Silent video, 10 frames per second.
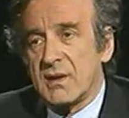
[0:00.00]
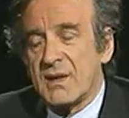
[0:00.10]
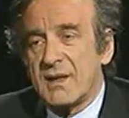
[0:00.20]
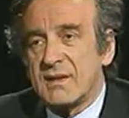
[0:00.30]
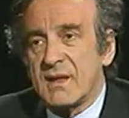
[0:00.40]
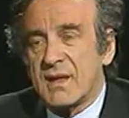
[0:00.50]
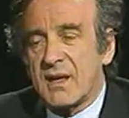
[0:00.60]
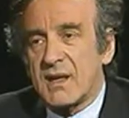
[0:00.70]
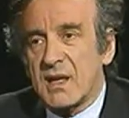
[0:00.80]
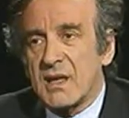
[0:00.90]
And
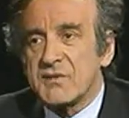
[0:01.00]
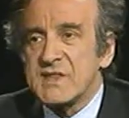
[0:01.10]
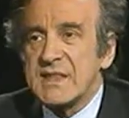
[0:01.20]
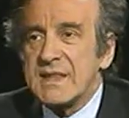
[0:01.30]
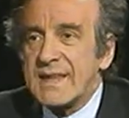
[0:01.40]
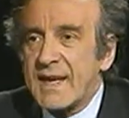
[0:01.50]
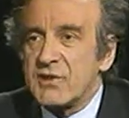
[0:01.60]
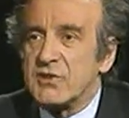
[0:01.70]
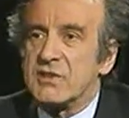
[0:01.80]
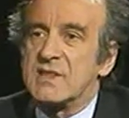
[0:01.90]
I have seen
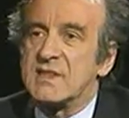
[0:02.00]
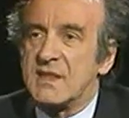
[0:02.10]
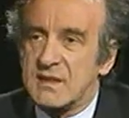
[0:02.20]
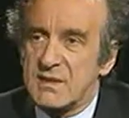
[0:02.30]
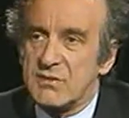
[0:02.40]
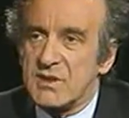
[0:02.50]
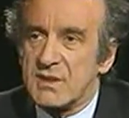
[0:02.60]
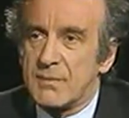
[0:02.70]
categories there even.